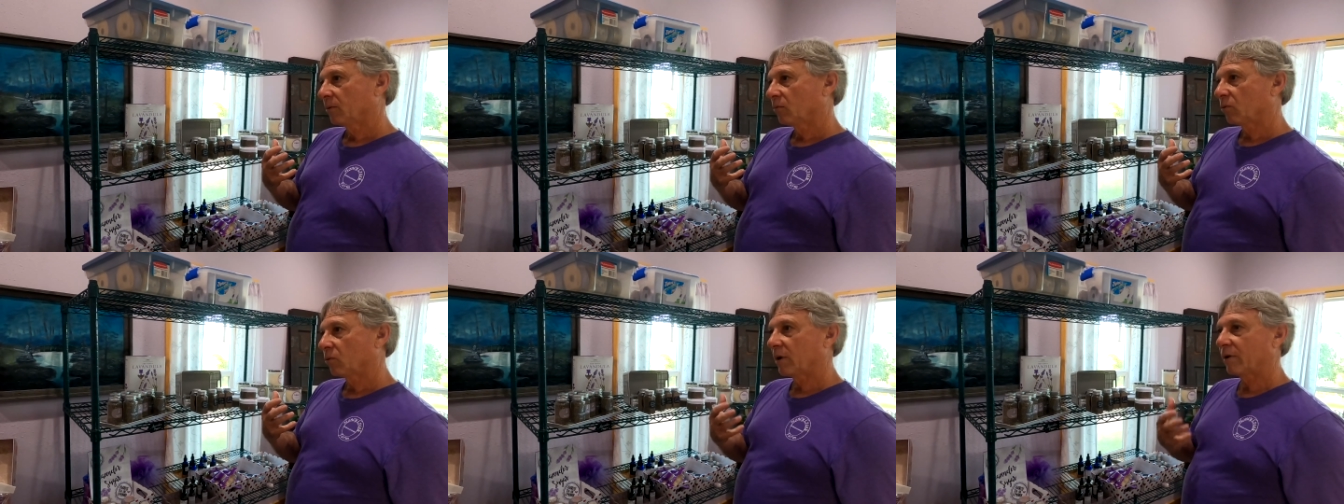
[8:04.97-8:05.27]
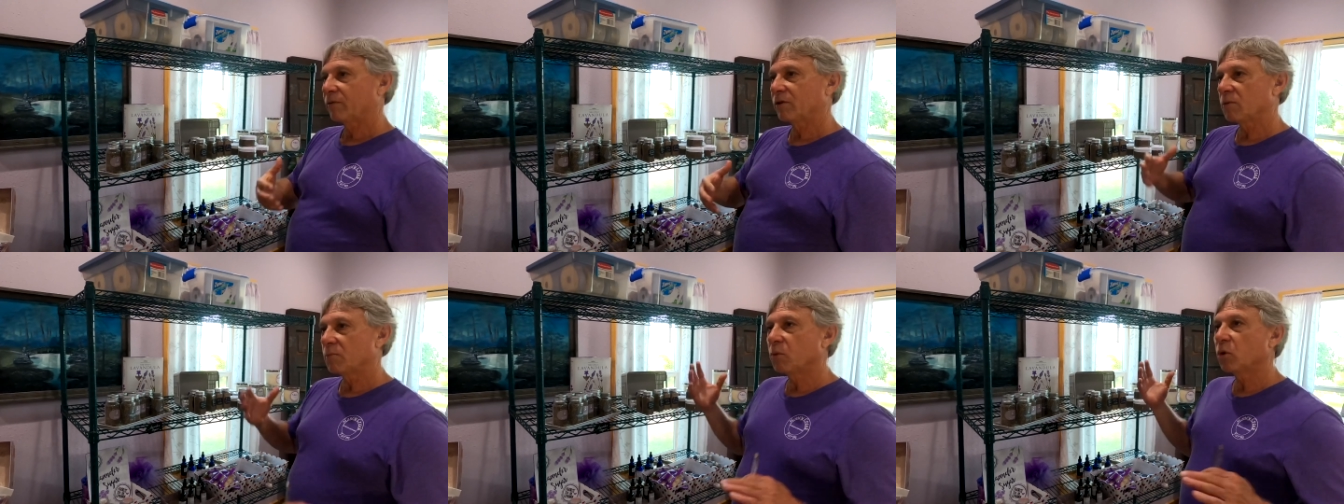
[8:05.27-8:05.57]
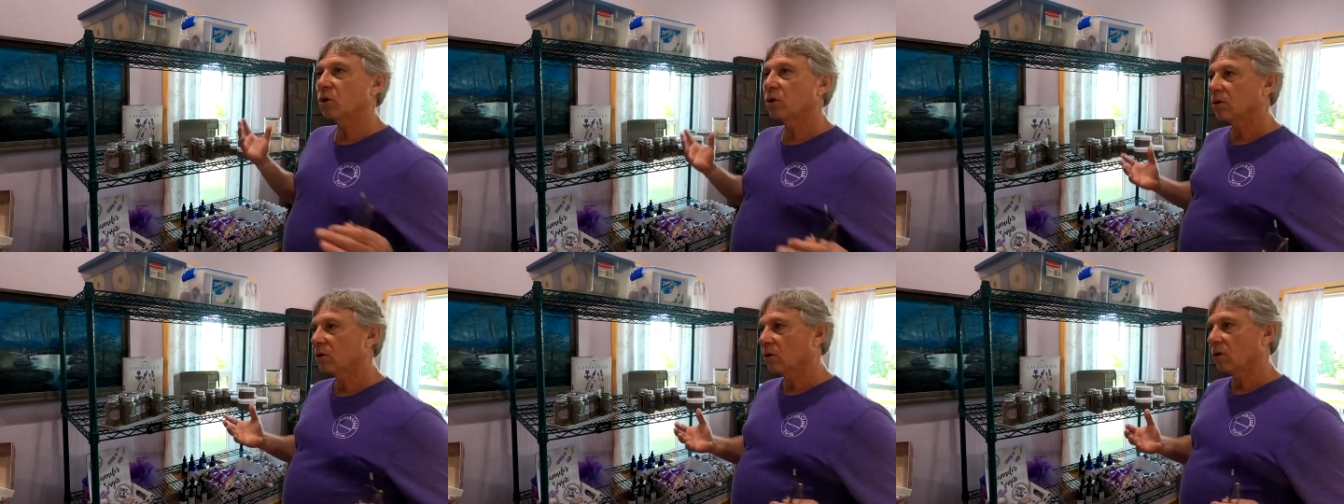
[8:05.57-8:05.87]
whatever you
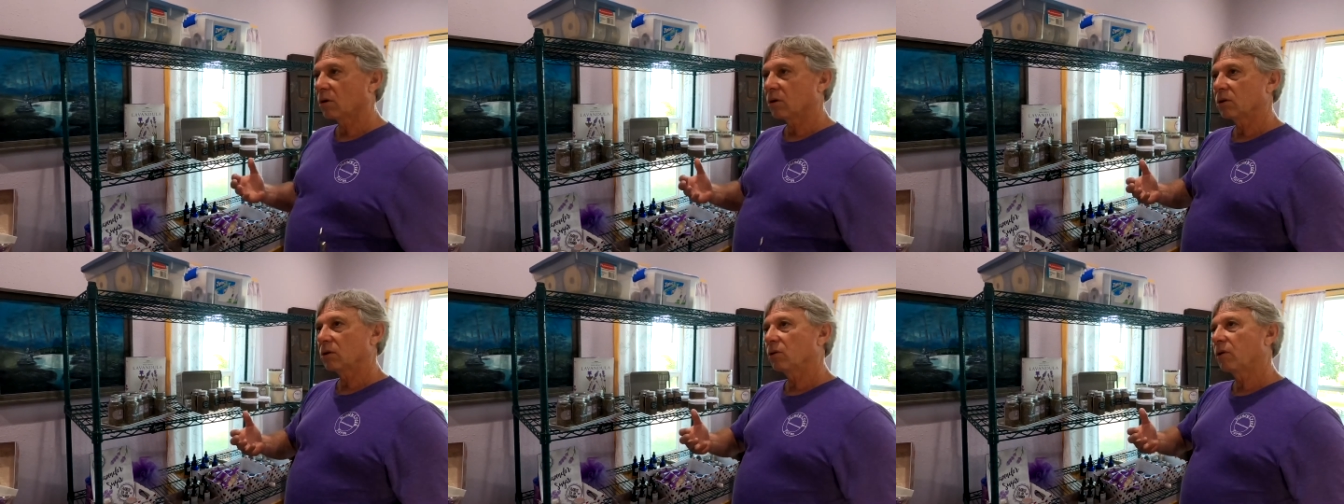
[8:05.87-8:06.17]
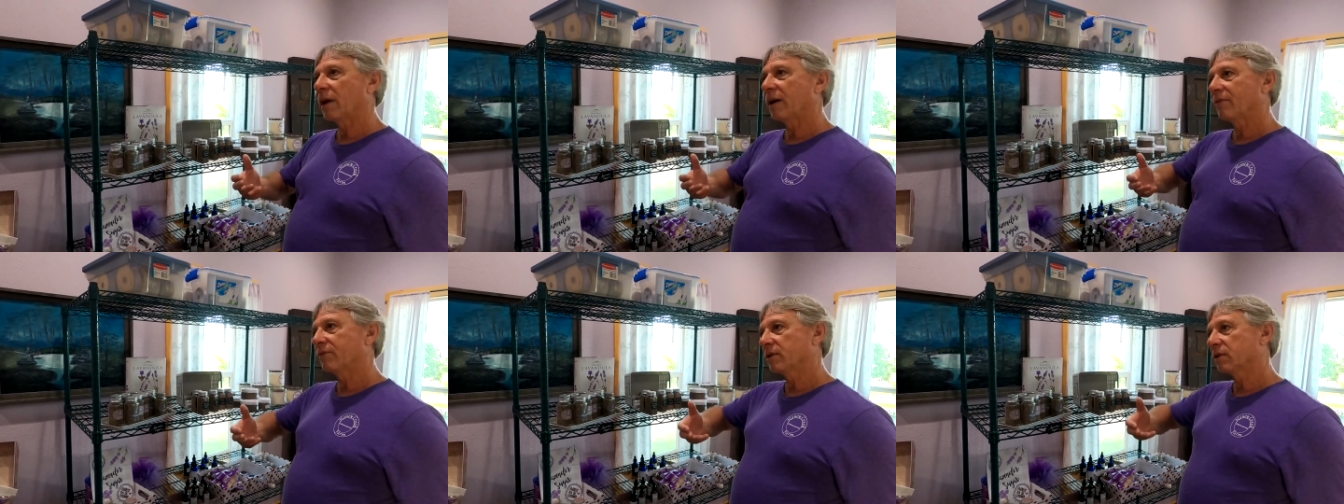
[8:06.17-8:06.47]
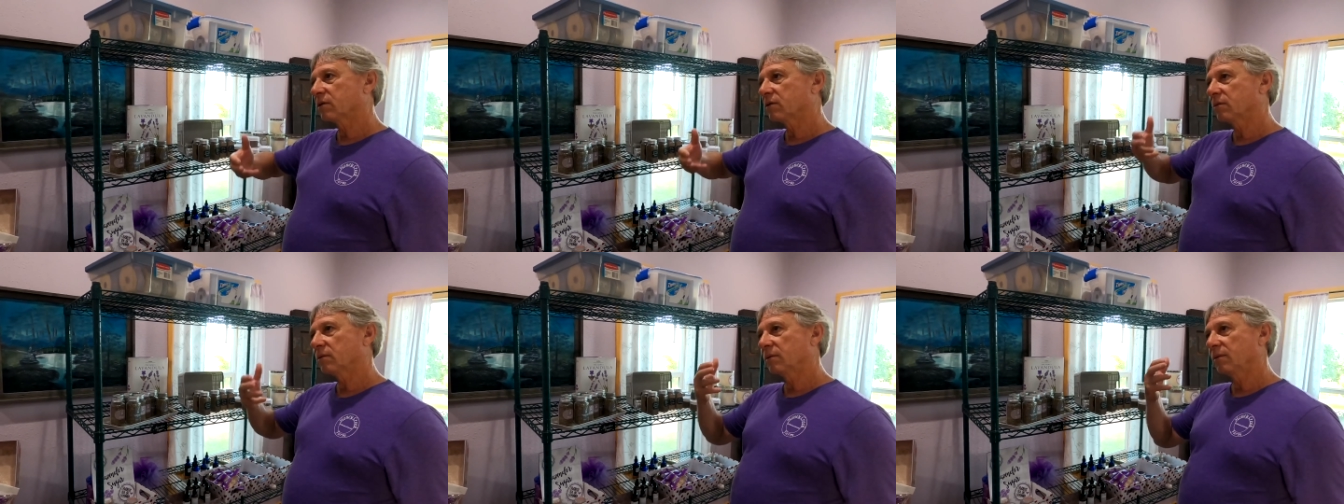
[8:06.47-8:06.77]
put it on, you have
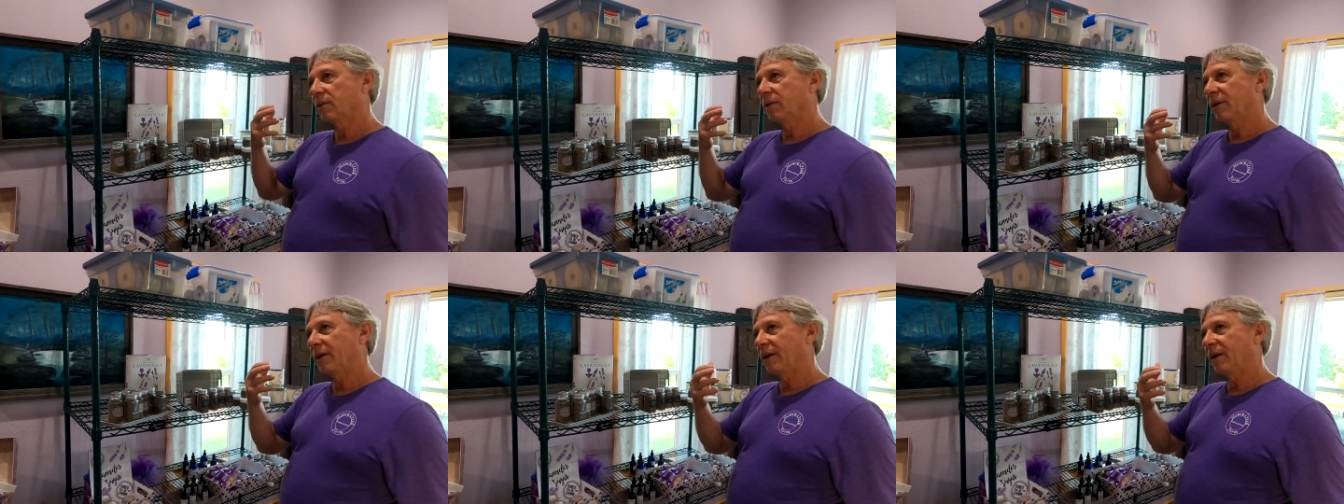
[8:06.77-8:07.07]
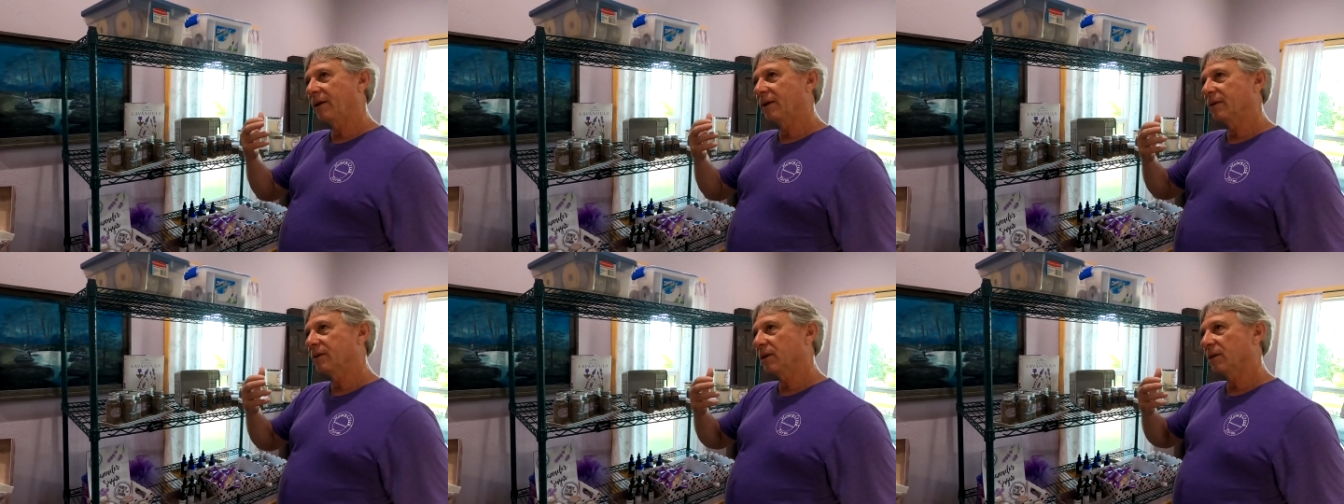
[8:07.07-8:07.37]
this, it,